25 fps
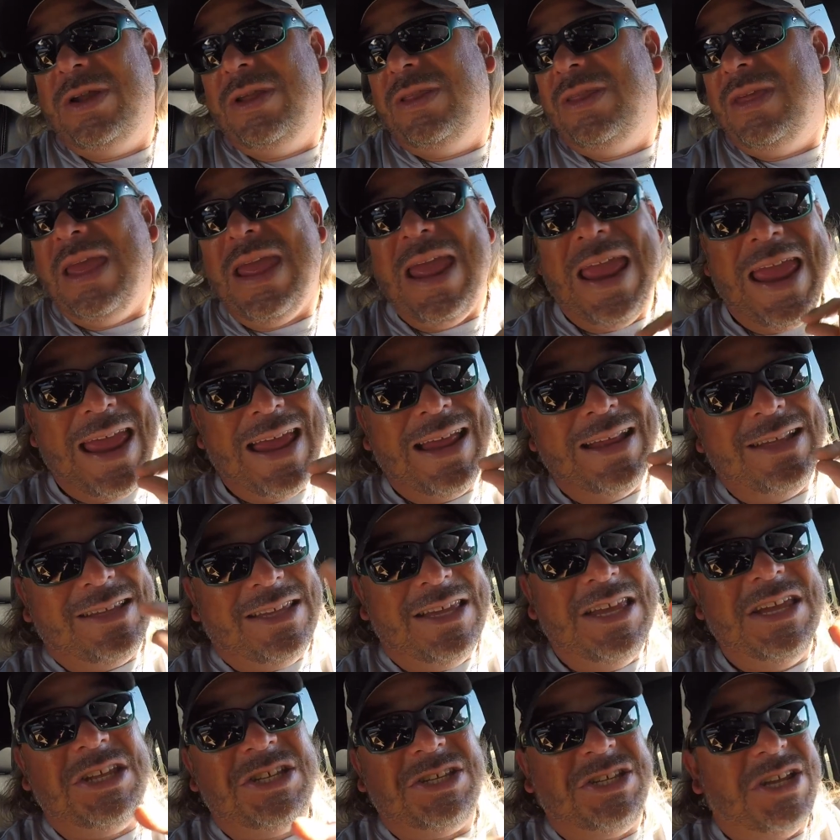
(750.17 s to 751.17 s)
the
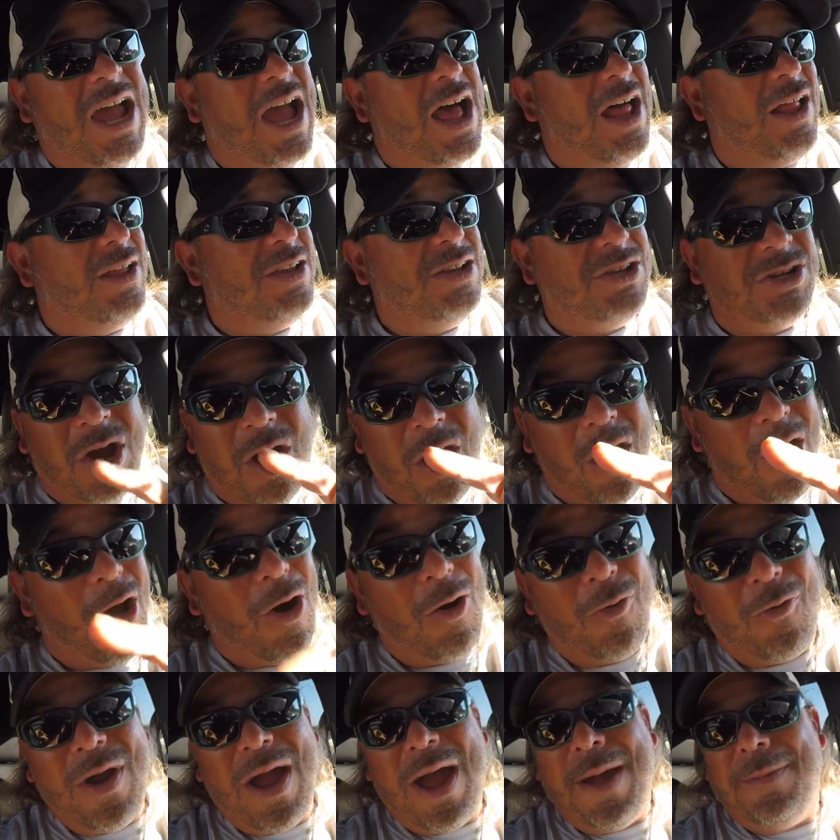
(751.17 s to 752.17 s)
AMT challenge
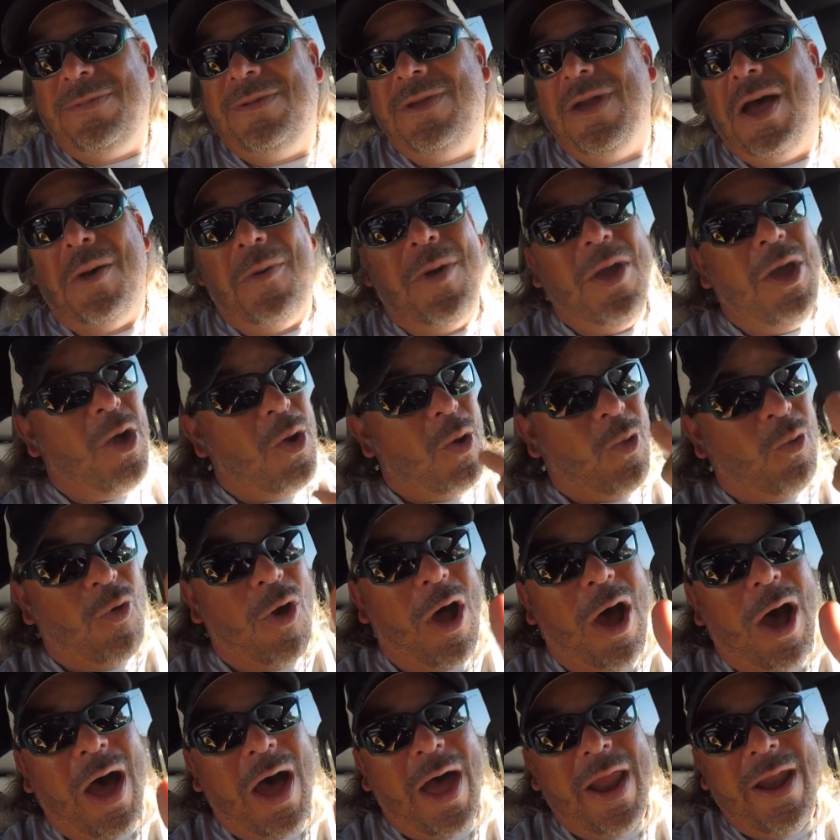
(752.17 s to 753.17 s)
all wrapped up.
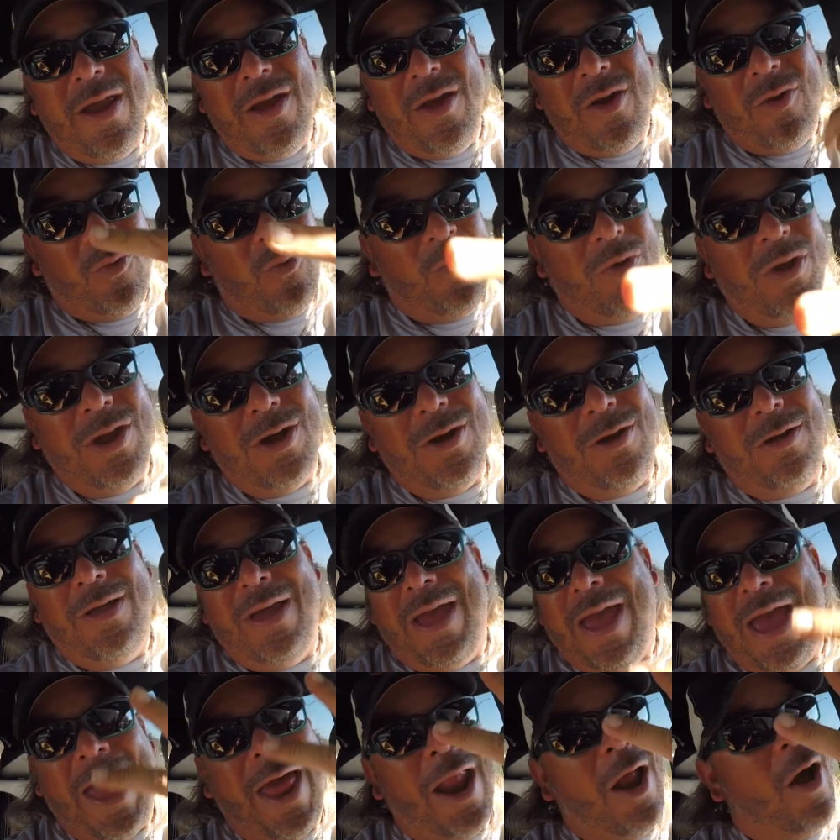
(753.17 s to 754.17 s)
Rod, reel,
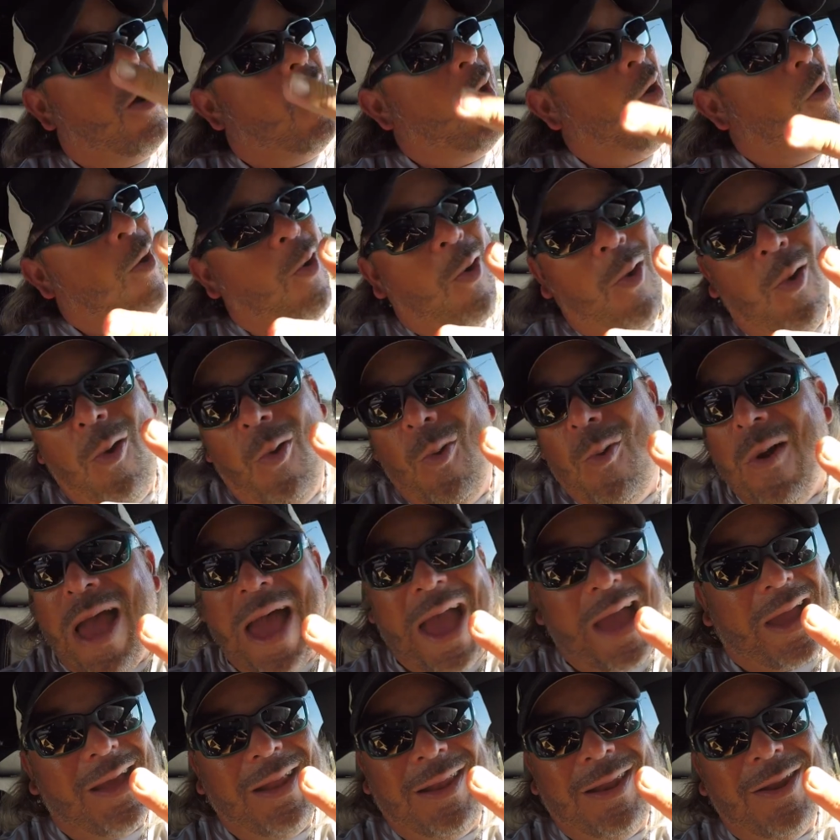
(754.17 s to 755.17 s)
and a whole
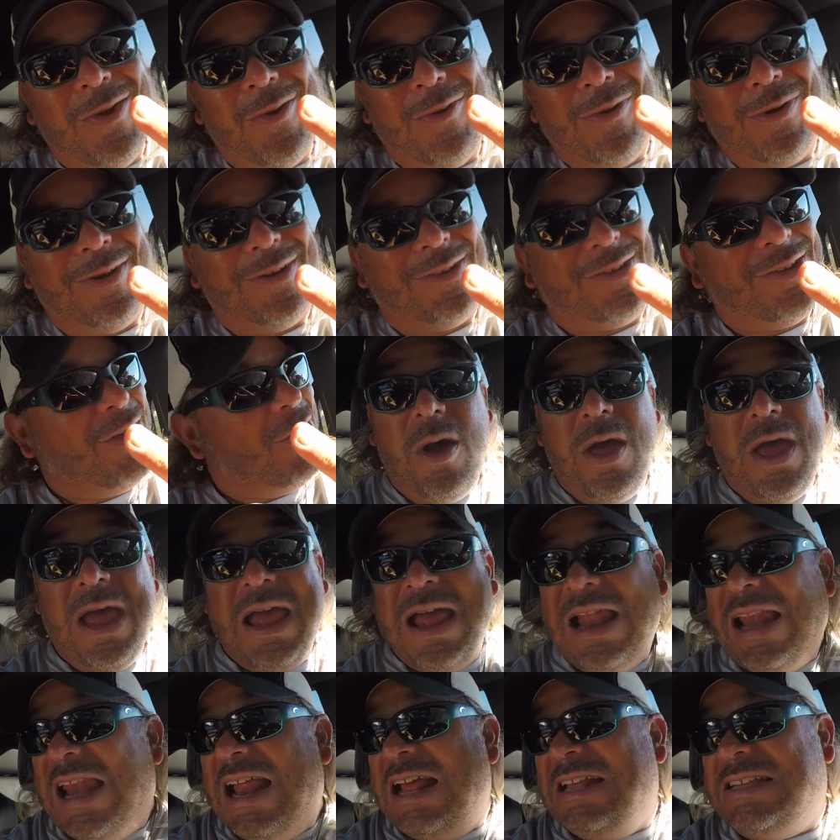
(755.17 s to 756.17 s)
whack of lures.
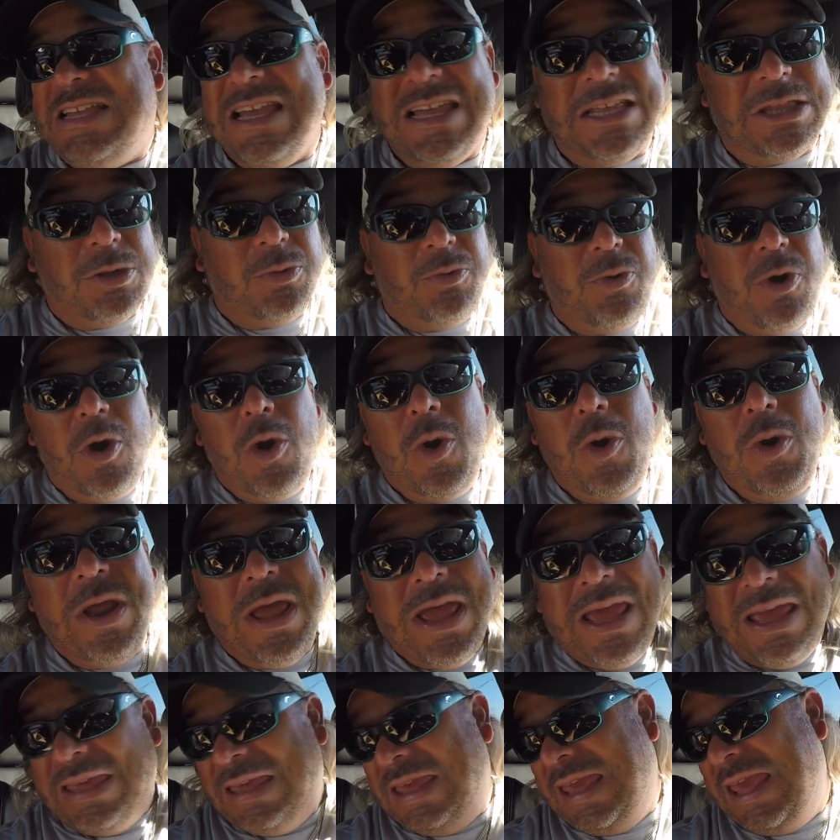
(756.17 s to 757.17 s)
Let's hit the road
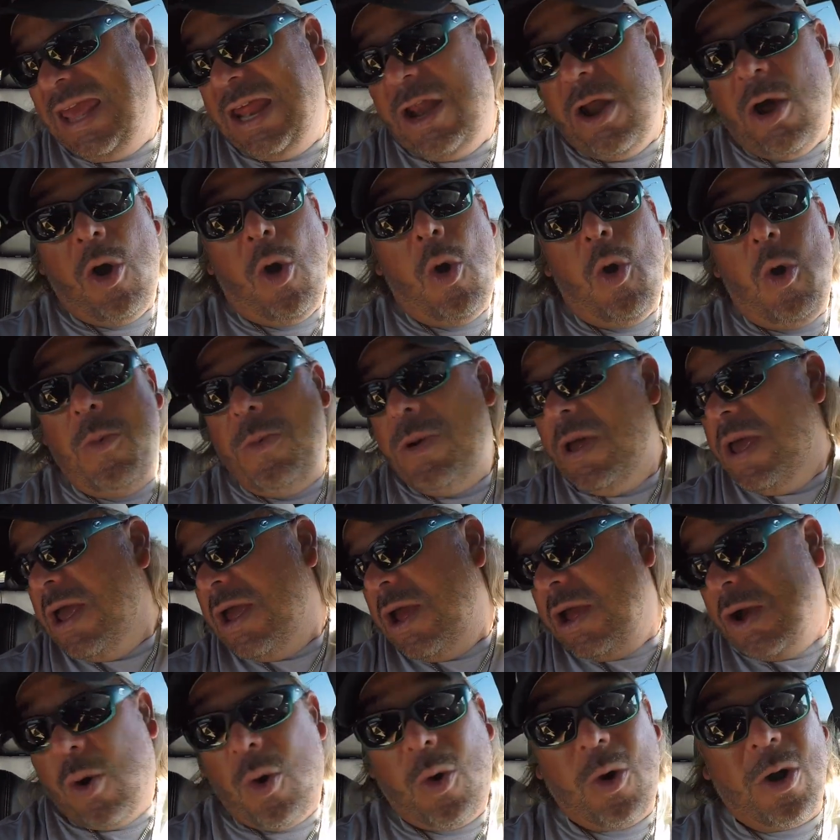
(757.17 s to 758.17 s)
get home,
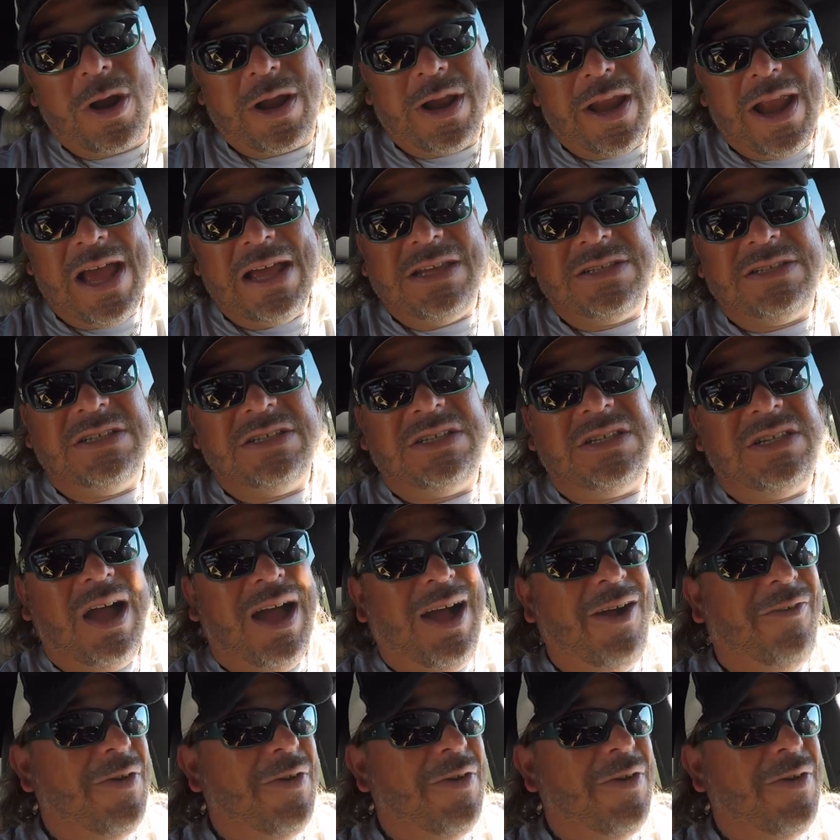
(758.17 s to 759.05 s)
organize this stuff,